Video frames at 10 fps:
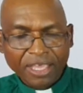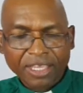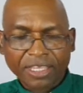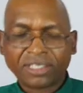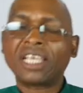
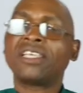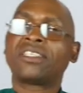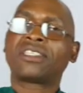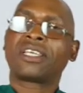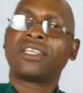He
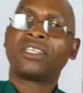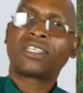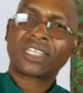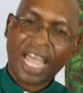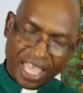says,
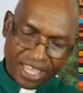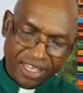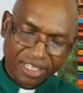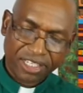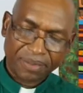try
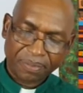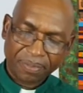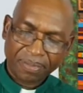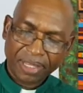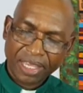it
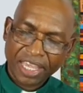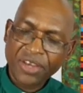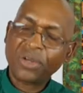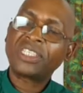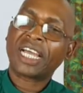in
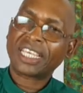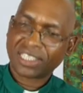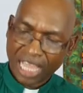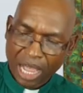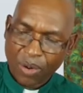your
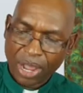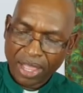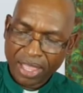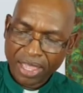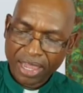darkest hour.
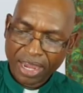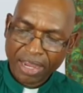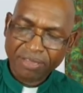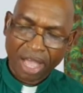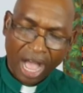
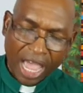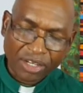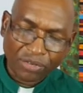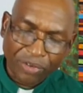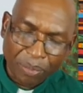At the
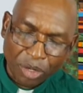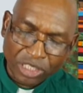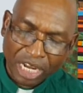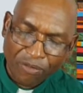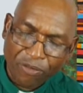height of the
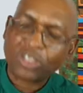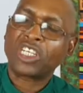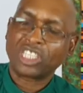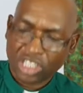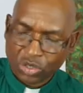most
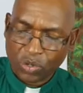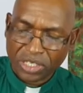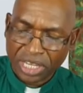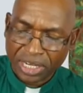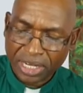unfortunate
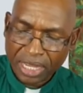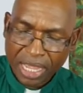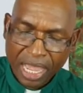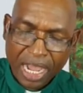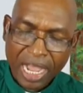situation,
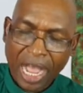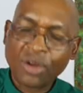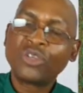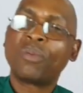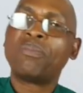
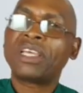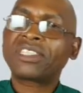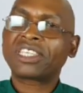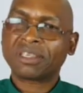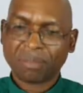count your
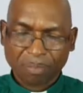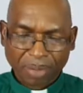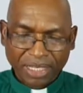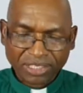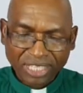blessing
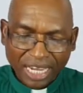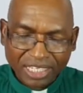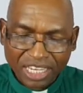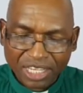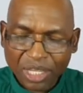by
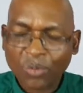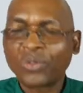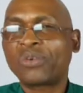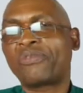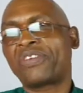starting
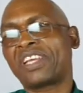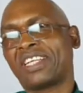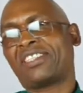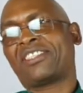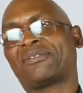with your
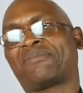fingers.